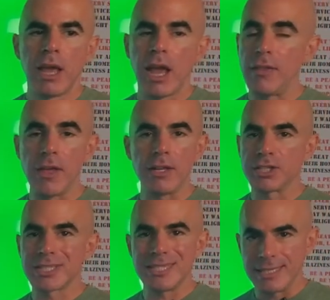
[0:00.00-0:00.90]
And then
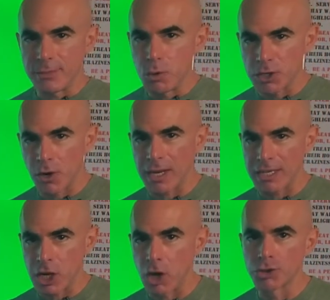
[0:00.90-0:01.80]
it's, we're
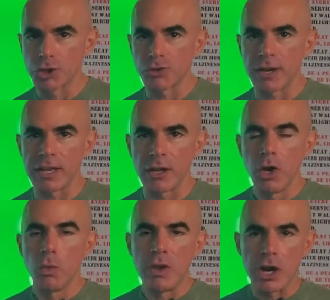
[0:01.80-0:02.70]
talking culture training.
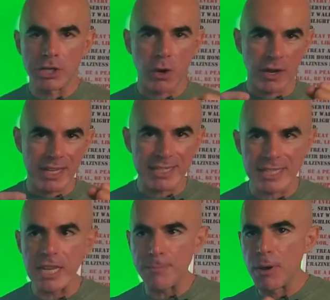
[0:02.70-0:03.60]
We are talking
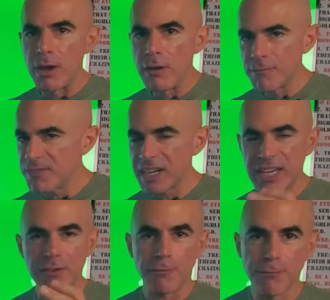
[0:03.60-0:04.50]
deep,
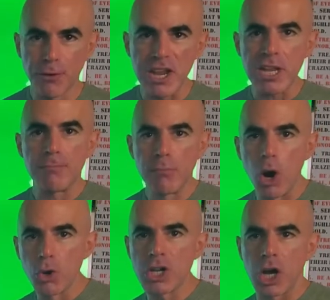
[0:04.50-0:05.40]
fucking freak
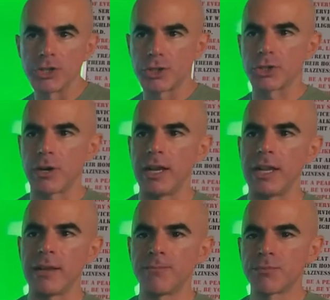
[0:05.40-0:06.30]
mode culture
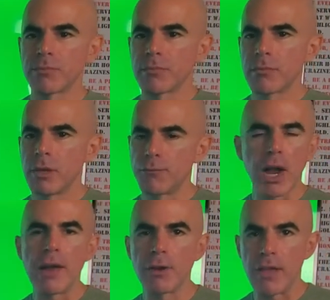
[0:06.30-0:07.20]
training for
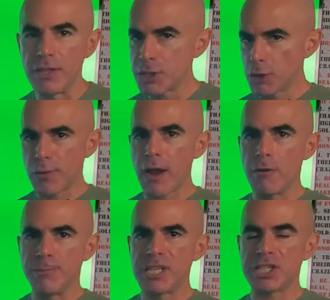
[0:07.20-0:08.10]
every, and this goes for
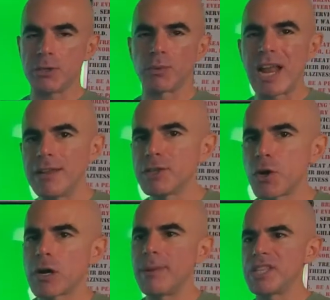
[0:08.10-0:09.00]
every position. We're not even
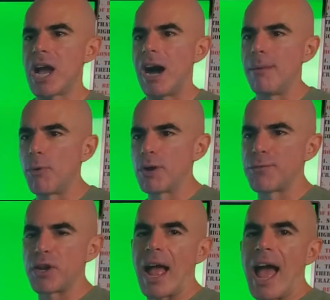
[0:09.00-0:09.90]
talking about the onboarding for
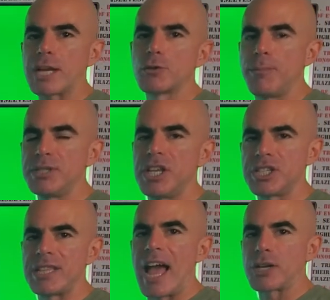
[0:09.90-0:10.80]
their actual
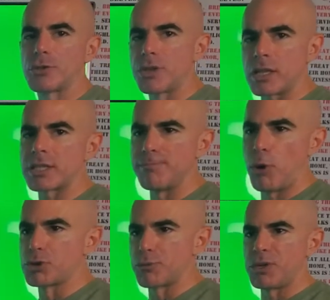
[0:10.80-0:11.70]
position, the actual nuts and
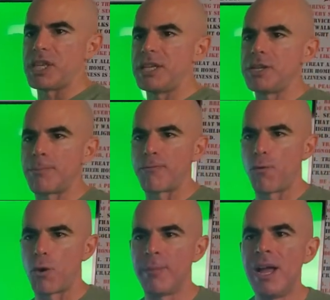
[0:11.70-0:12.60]
bolts of what they need to
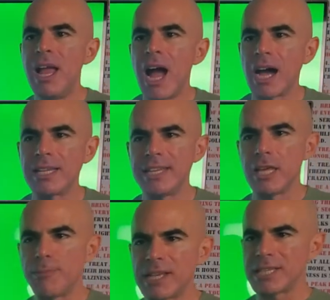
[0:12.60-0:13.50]
perform on a
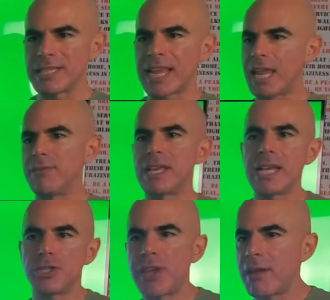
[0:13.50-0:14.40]
daily basis. They can't even
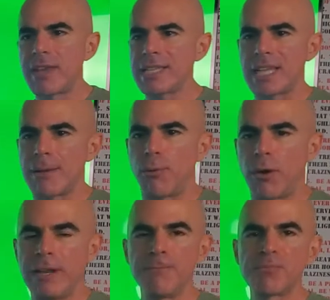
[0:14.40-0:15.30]
get, you can't even get to that
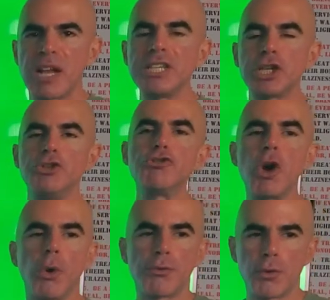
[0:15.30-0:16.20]
point until you
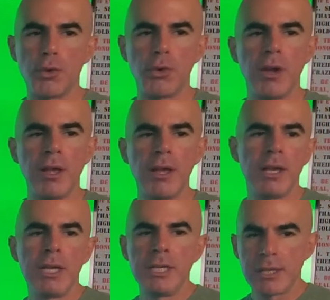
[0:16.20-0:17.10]
go through
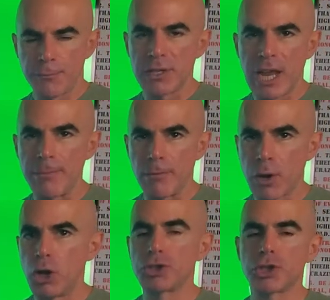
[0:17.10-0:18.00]
different type of
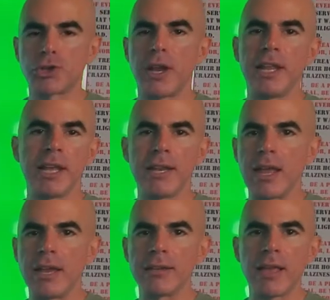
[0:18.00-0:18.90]
culture training and,
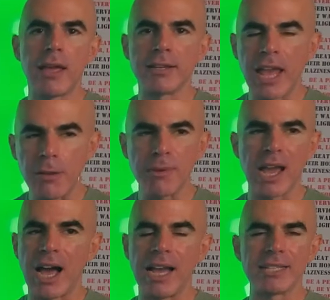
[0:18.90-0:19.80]
and, and
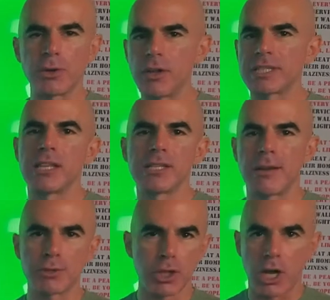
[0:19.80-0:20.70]
KPIs and all this other
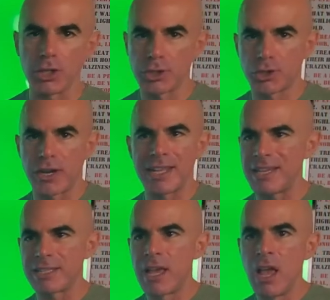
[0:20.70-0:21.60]
stuff. So the culture training
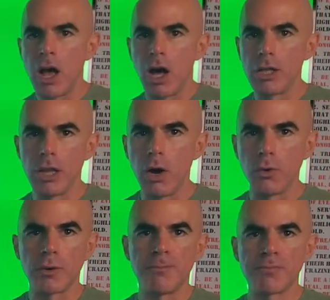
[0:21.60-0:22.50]
is
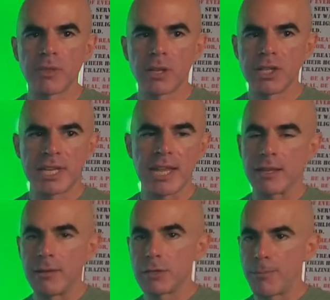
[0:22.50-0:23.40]
alone could
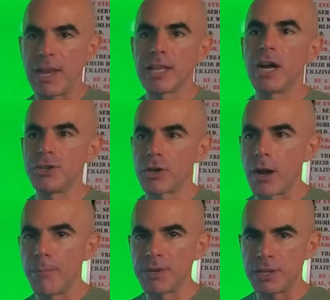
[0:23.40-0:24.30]
take, depending on your
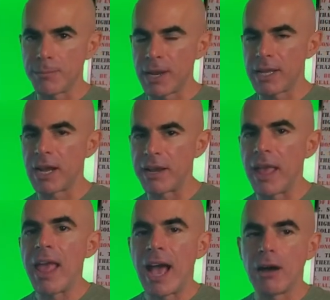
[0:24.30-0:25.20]
company, depending on
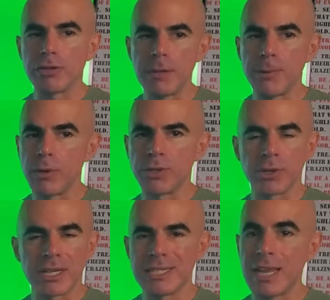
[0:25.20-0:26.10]
how deep you go into
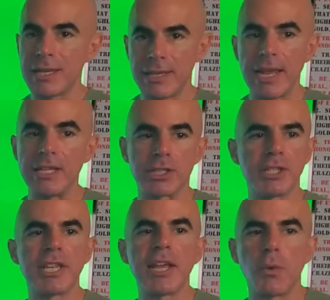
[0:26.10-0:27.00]
it, could take days,
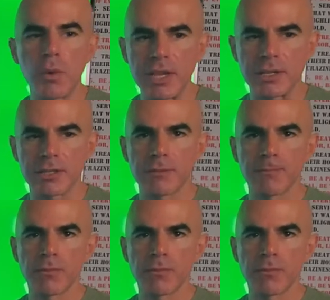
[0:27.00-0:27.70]
could take weeks.